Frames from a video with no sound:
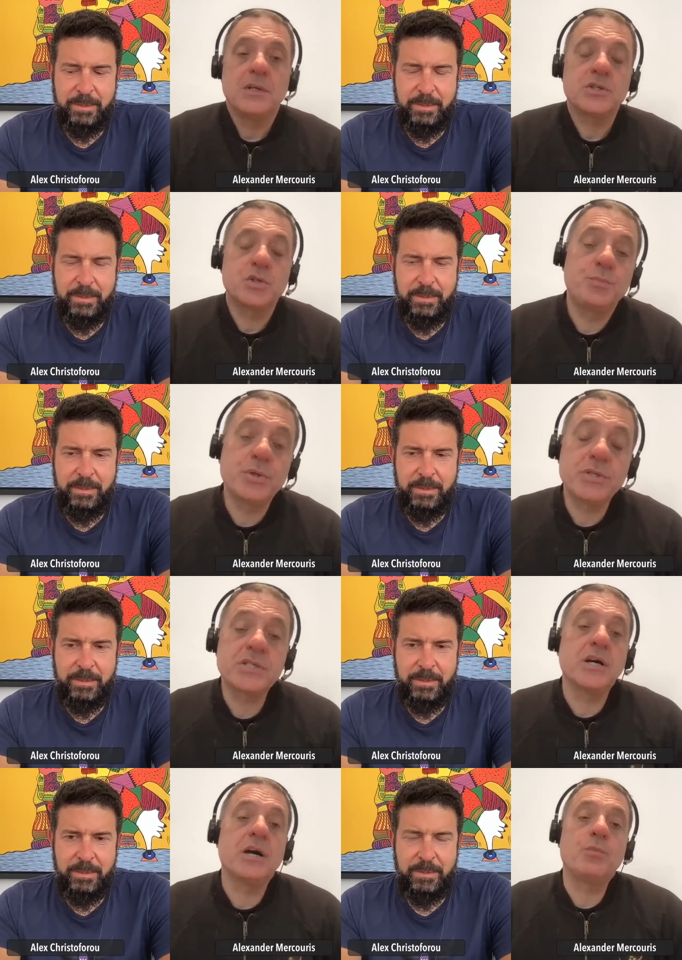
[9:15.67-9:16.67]
Speaker 1: to put
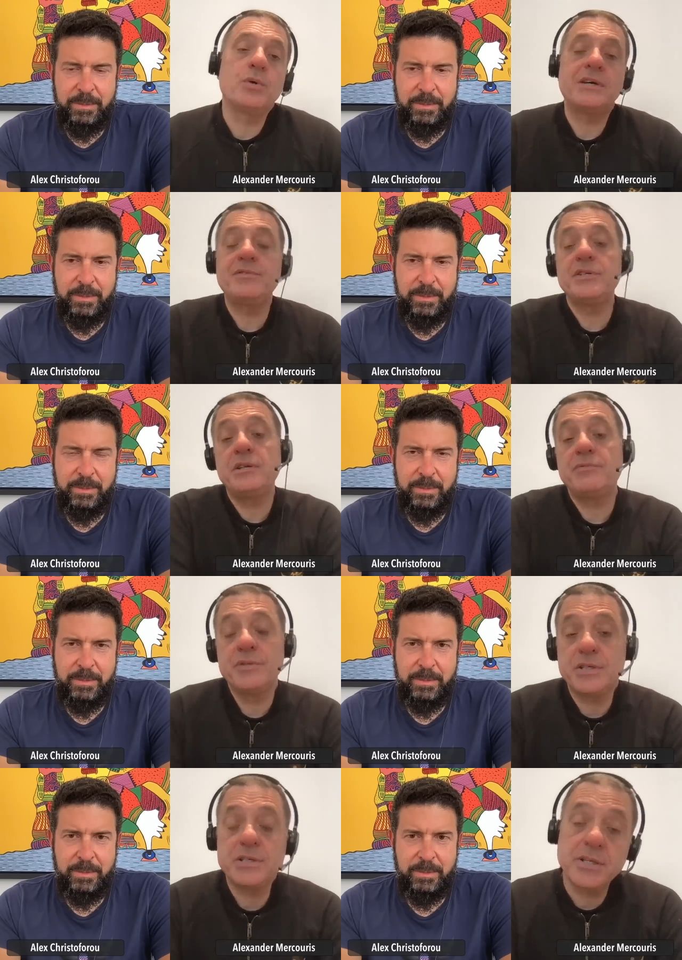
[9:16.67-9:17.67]
aside whatever
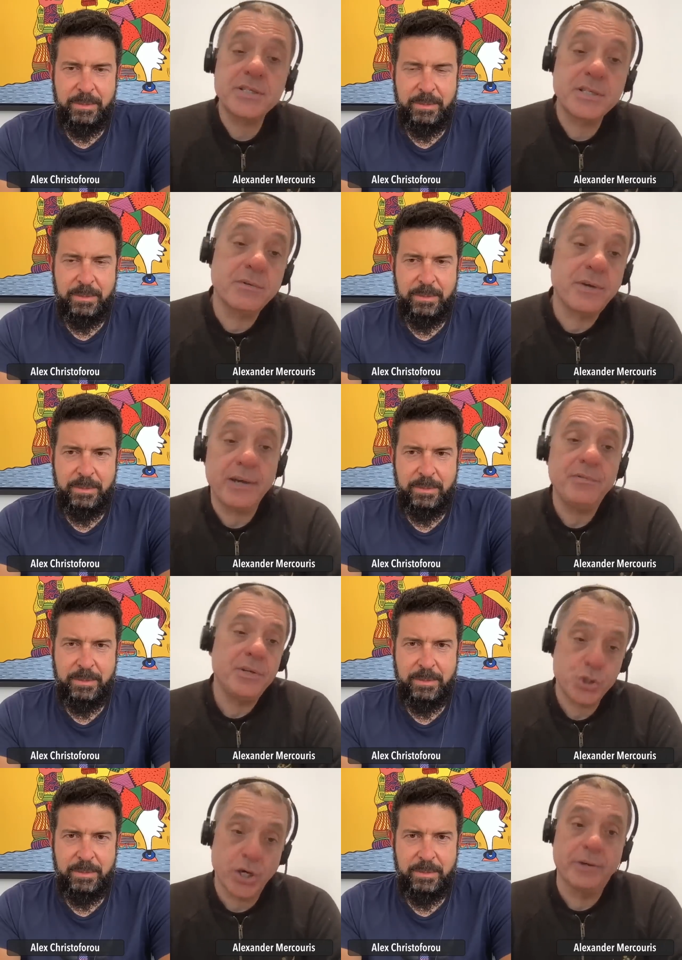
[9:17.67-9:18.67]
differences they still have.
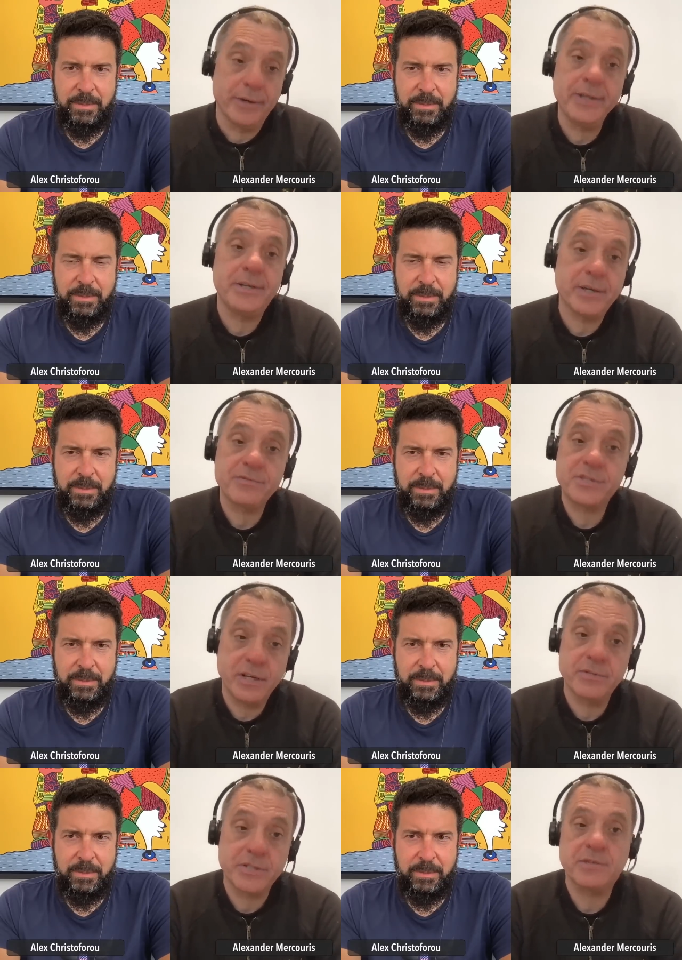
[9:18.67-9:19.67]
And China and India have
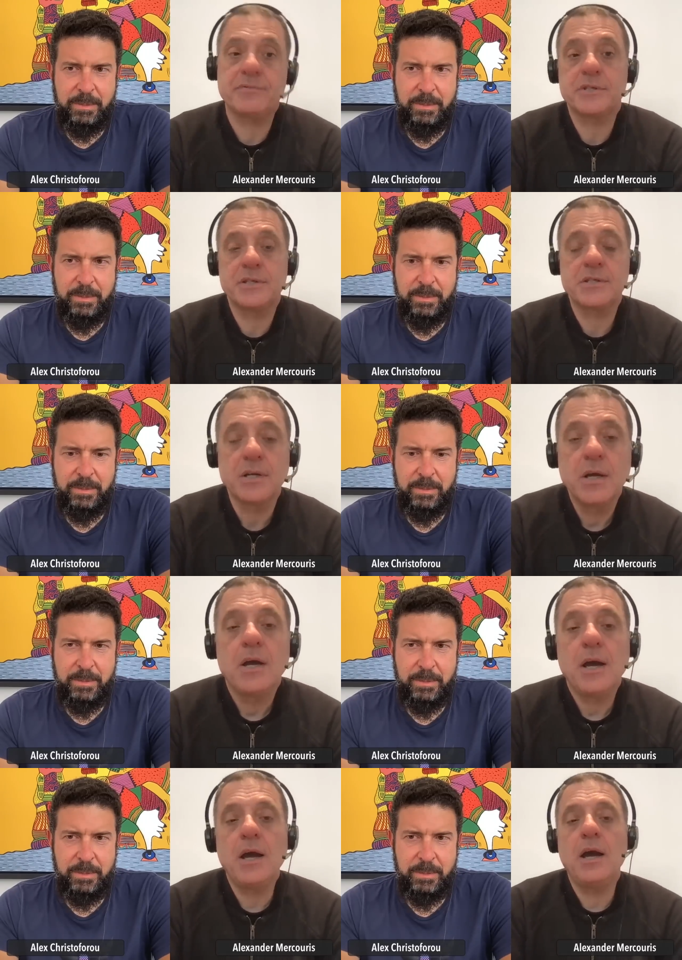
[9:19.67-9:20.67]
serious differences,
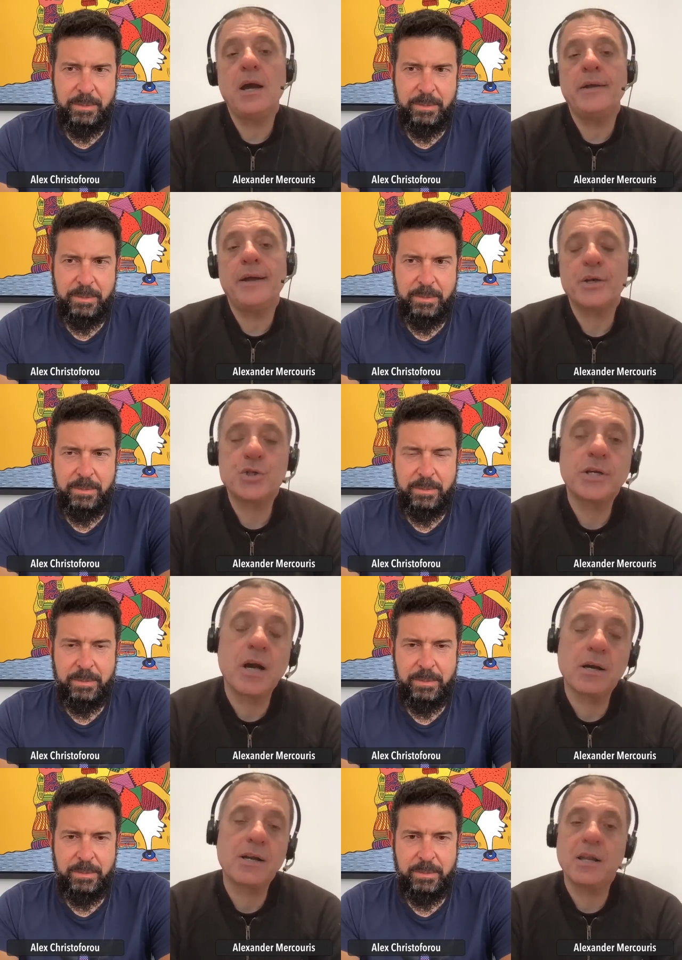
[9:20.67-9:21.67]
uh, and actually
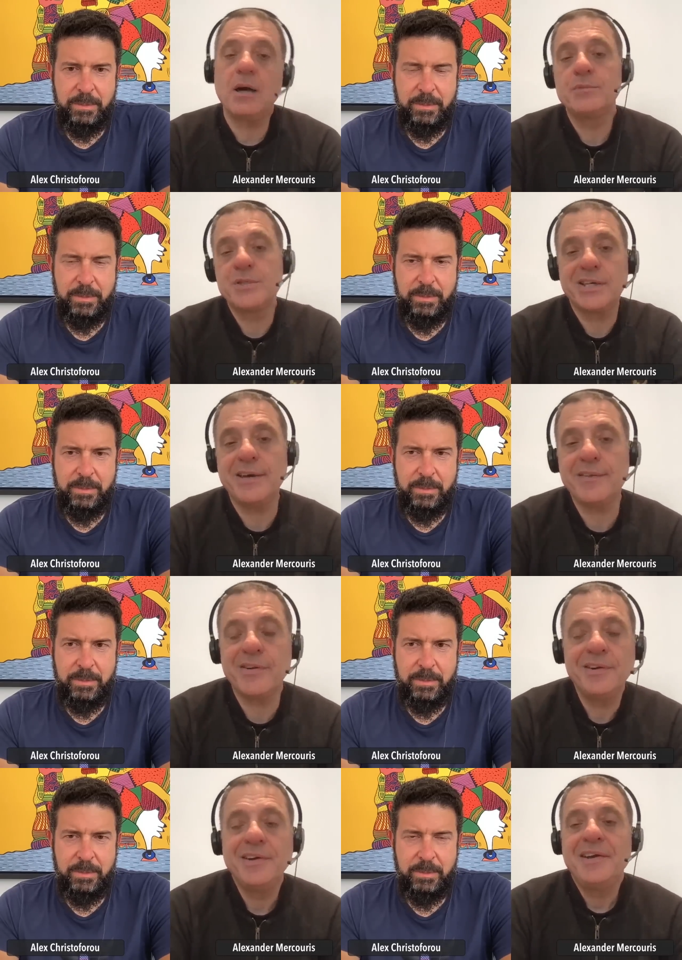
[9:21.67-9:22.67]
club
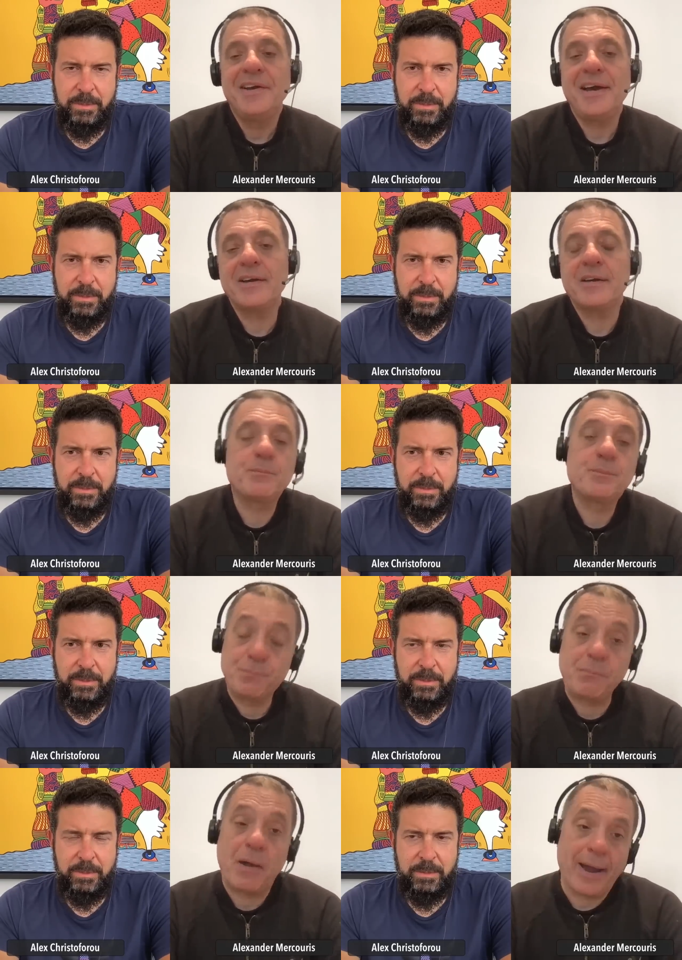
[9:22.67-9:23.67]
together and
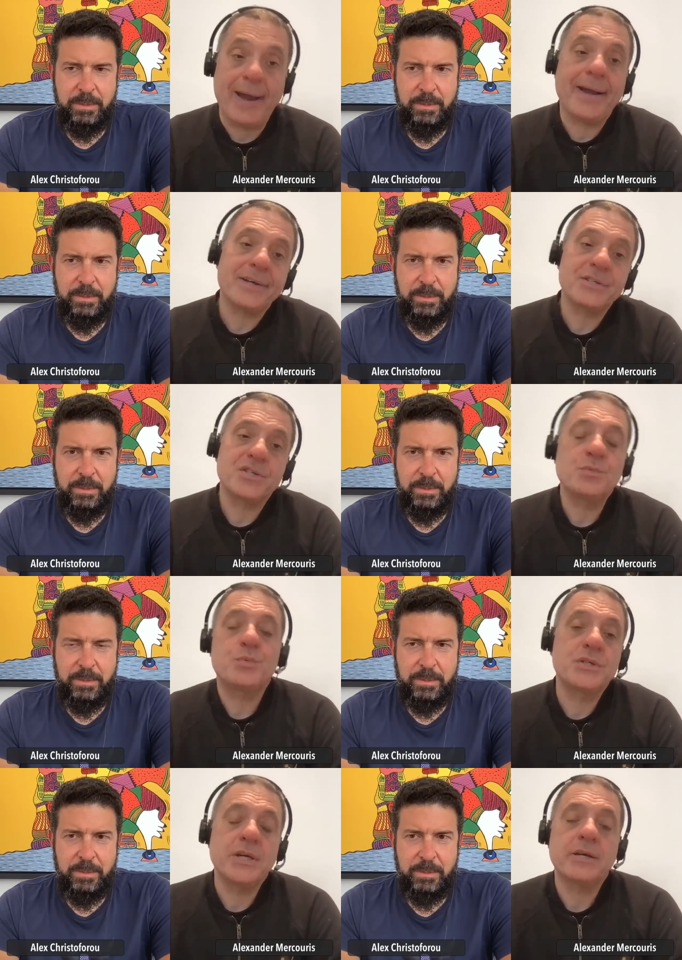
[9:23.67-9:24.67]
act to
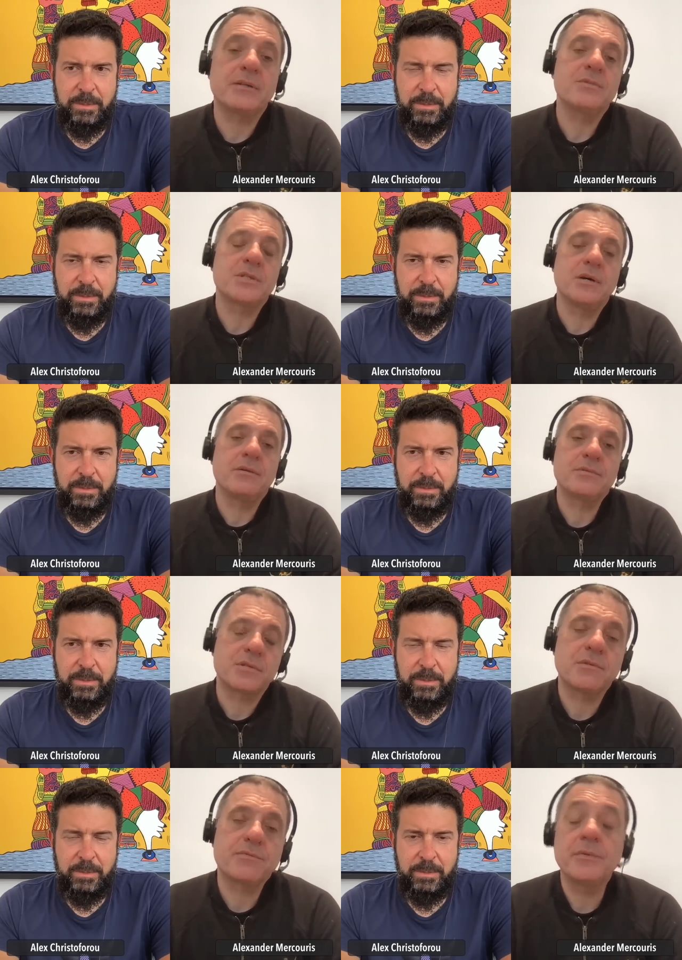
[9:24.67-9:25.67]
protect
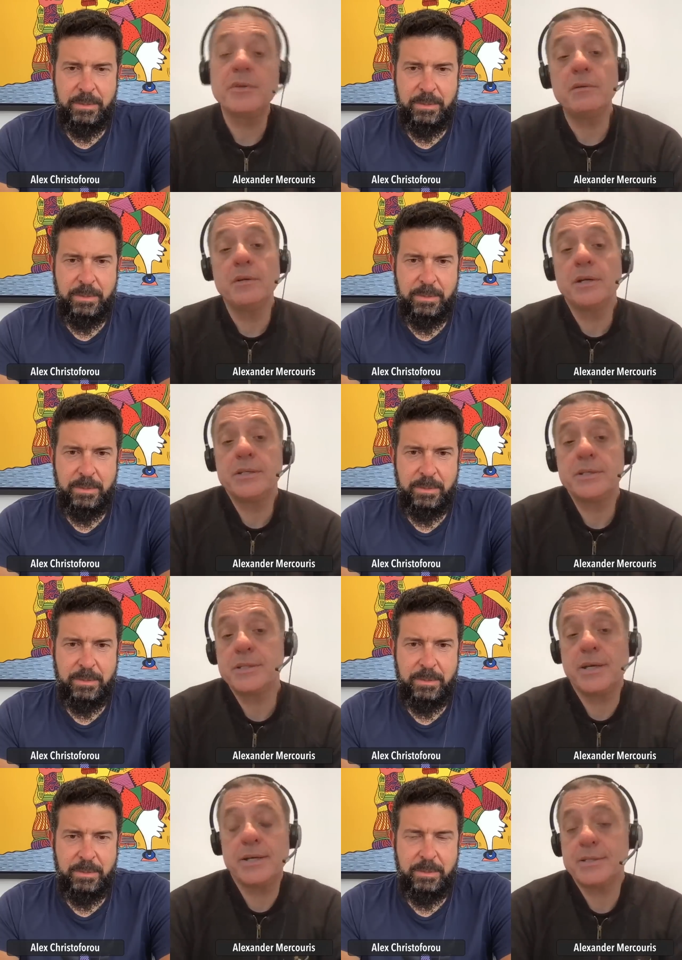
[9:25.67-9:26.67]
themselves from the United
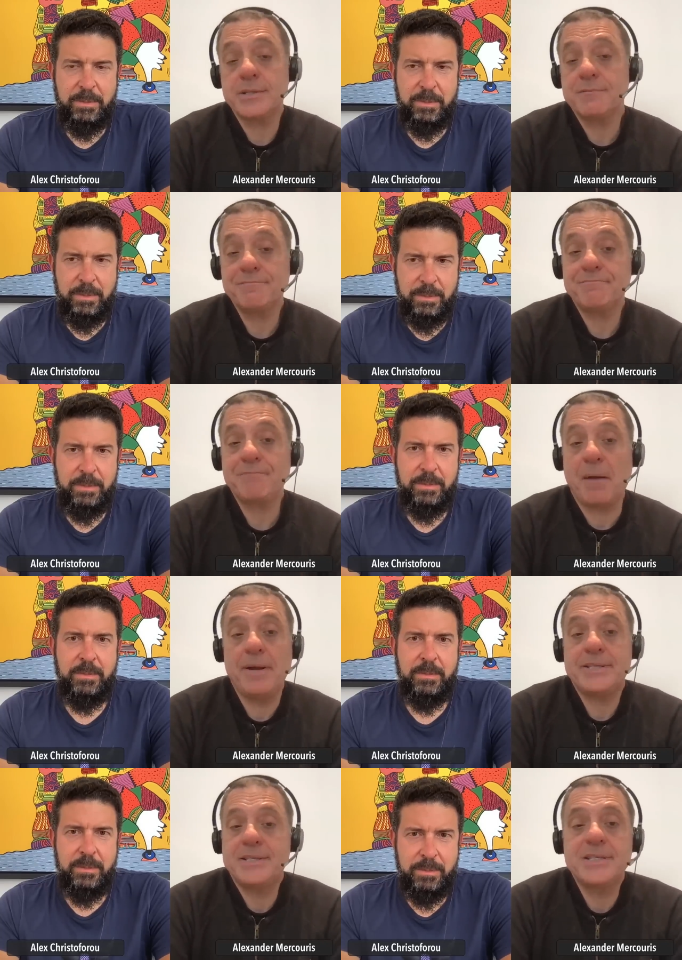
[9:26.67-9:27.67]
States. I mean,
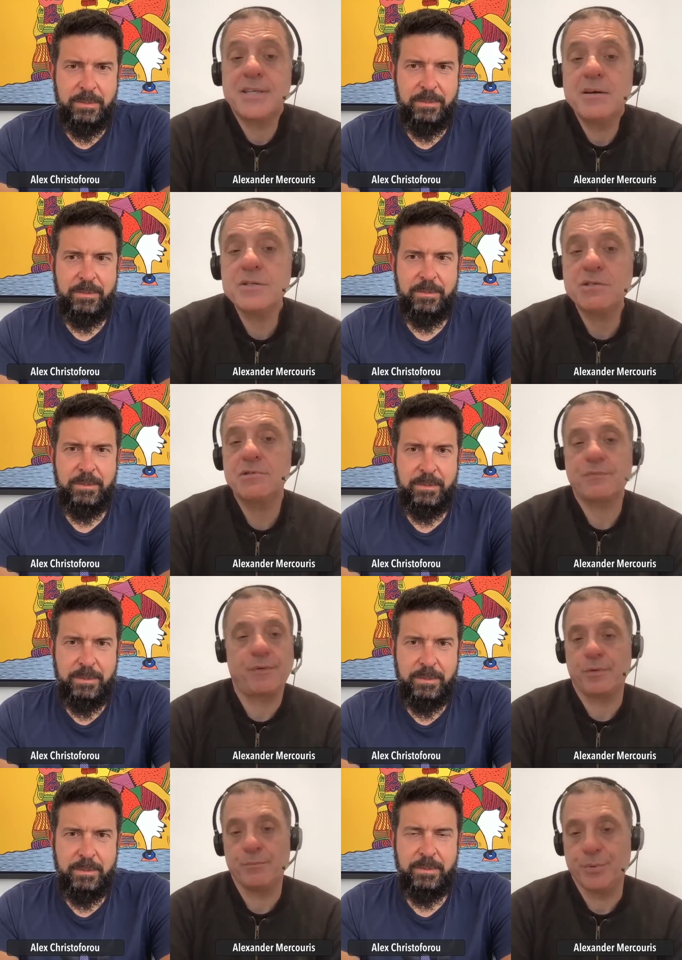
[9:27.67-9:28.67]
it's disastrous
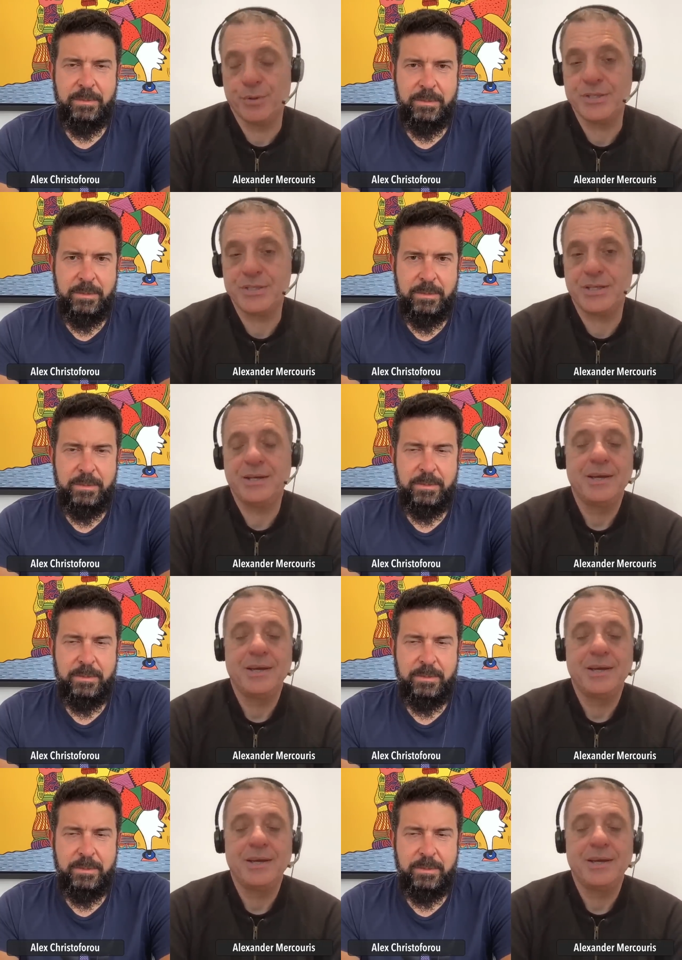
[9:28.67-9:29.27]
foreign policy.